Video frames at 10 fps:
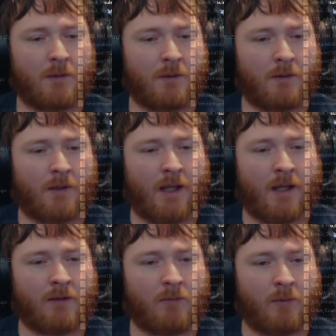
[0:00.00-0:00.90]

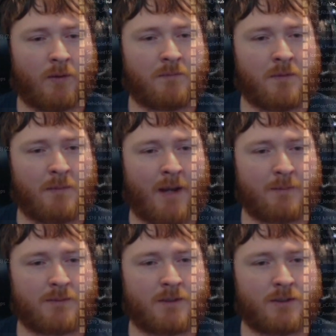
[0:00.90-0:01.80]
And one of the
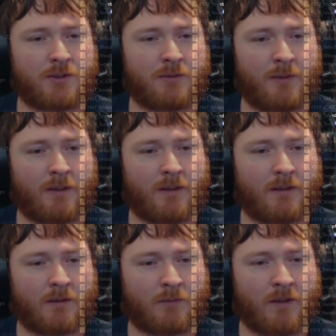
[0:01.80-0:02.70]
maps that should be,
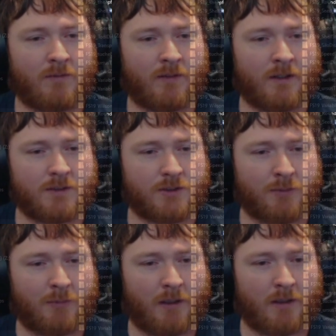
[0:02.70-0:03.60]
or one of the files that should
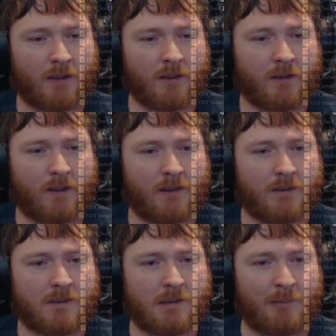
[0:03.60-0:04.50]
be in here is
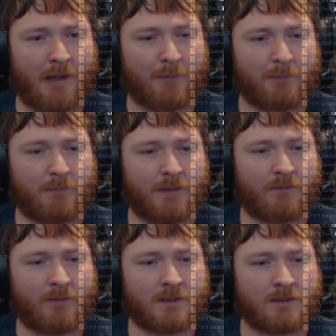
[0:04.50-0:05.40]
the map,
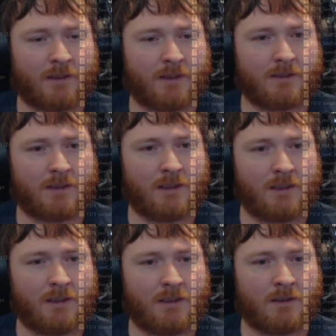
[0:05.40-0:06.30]

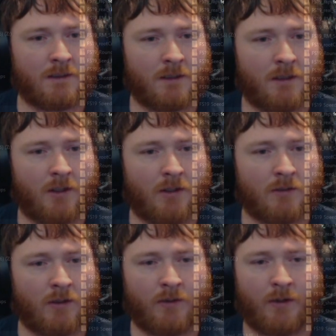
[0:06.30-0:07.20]
FS19
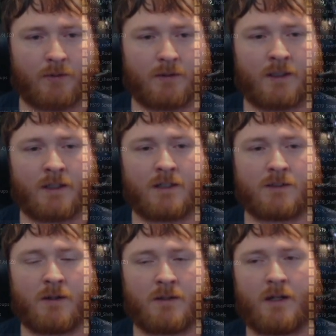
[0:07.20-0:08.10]
Lone Oak. There it is
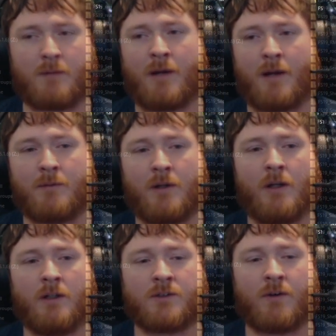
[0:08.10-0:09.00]
right there, bam.
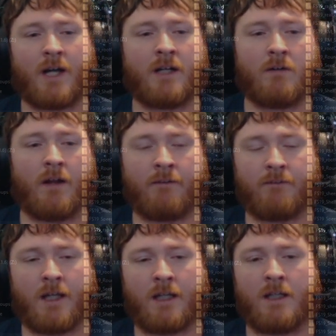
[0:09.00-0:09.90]
So I don't have
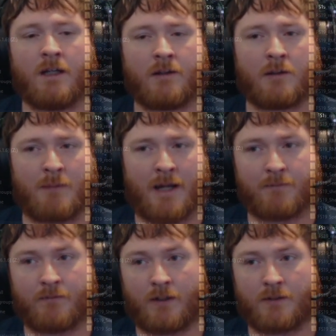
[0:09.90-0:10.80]
any other map
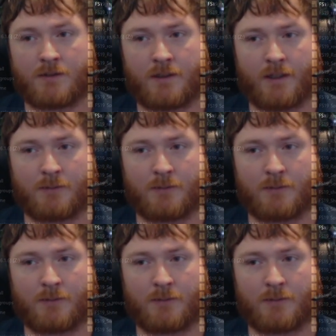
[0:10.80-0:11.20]
files in here.